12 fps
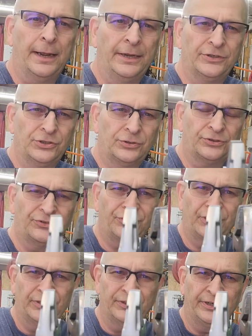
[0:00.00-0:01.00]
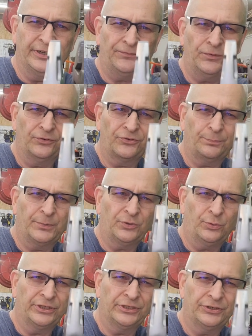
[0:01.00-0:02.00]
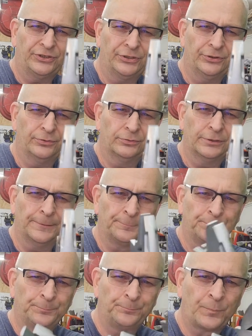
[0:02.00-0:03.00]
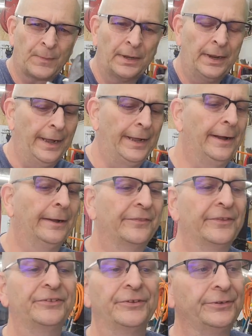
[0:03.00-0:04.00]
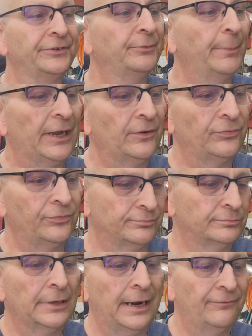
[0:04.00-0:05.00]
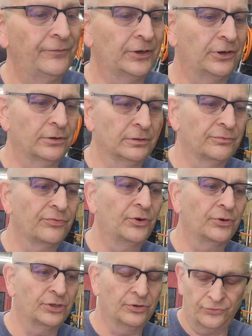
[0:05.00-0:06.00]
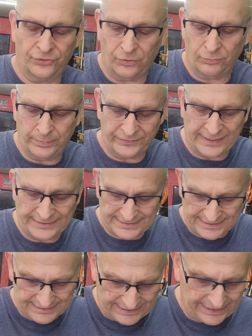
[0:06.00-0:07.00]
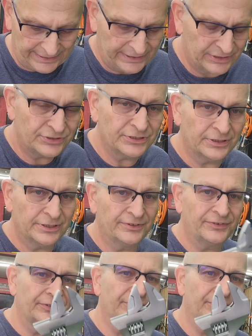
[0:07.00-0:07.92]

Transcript: And you could see the difference between the two. This one's about, I figure, 30 years old, but that's the 10-inch, and this